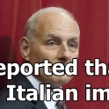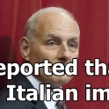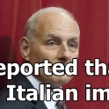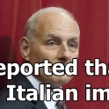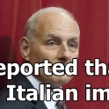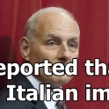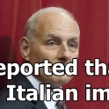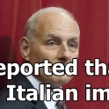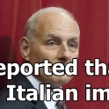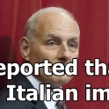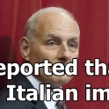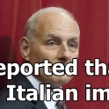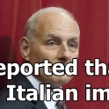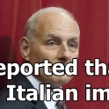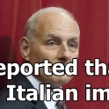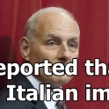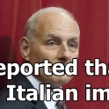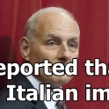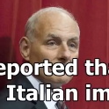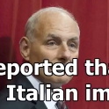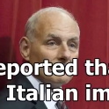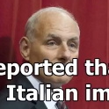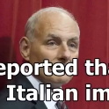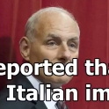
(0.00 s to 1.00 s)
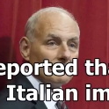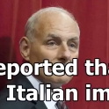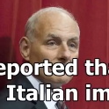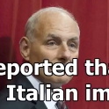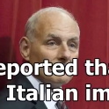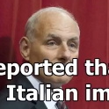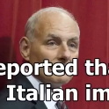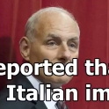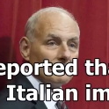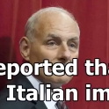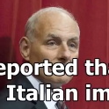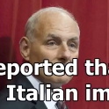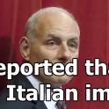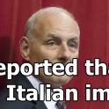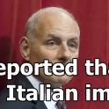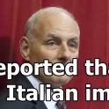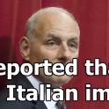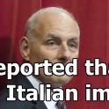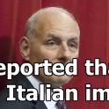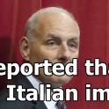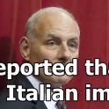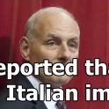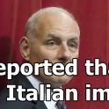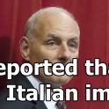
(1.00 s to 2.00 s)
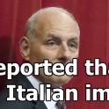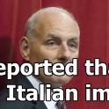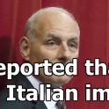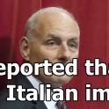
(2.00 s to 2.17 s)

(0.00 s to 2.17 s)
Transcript: (no one is talking)